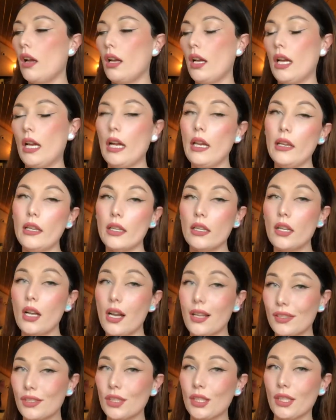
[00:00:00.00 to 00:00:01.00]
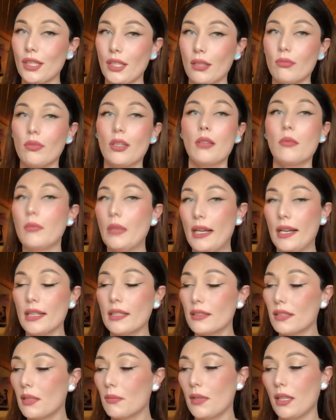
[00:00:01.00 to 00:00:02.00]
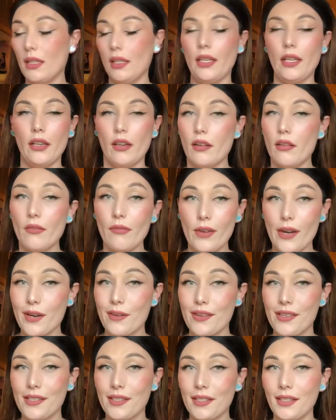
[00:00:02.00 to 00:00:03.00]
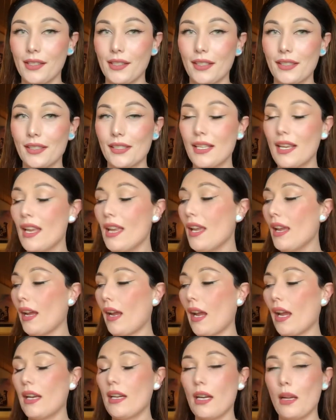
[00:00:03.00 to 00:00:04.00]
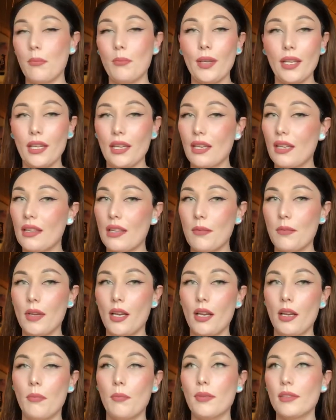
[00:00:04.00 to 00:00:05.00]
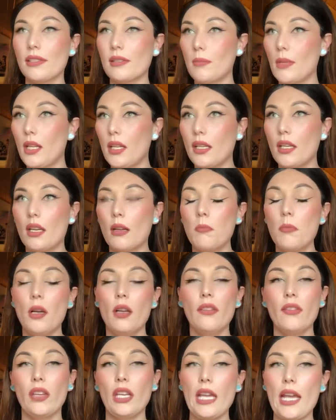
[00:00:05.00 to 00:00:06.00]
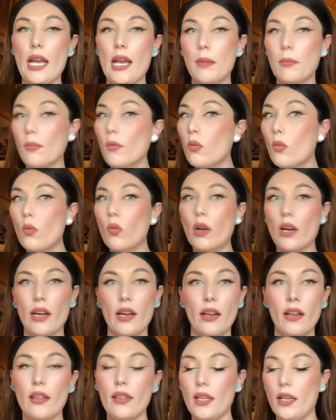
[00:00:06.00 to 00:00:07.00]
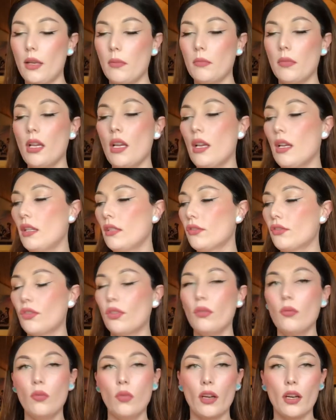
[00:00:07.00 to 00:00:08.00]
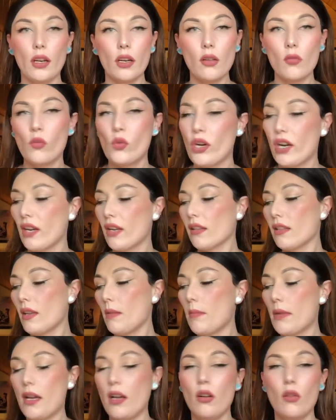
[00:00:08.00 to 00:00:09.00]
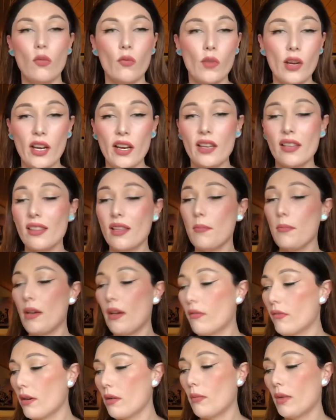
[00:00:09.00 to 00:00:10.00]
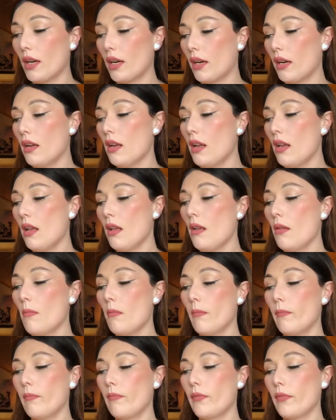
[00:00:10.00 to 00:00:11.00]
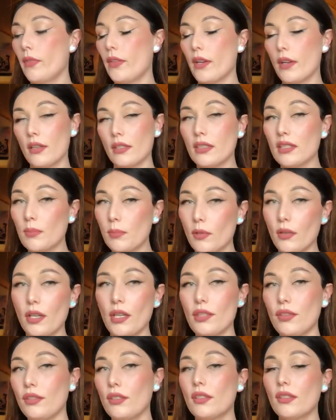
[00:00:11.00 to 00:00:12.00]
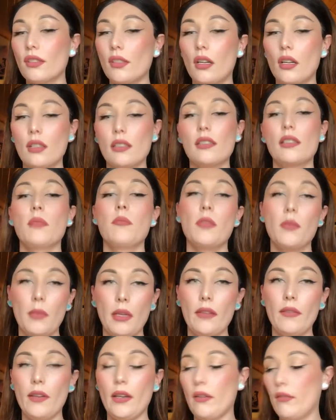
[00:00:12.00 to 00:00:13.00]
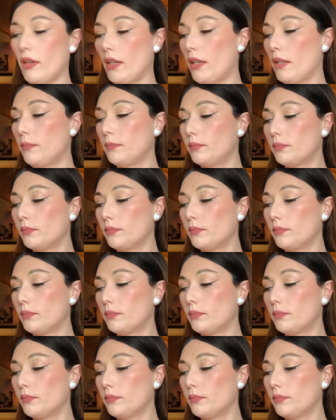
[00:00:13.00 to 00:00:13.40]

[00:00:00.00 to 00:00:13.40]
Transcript: I constantly run back to my Layered fragrances, and I'm picking them up, smelling them off the cap, wearing them to work, wearing them out, wearing them everywhere. Their inspirations are some of my favorite.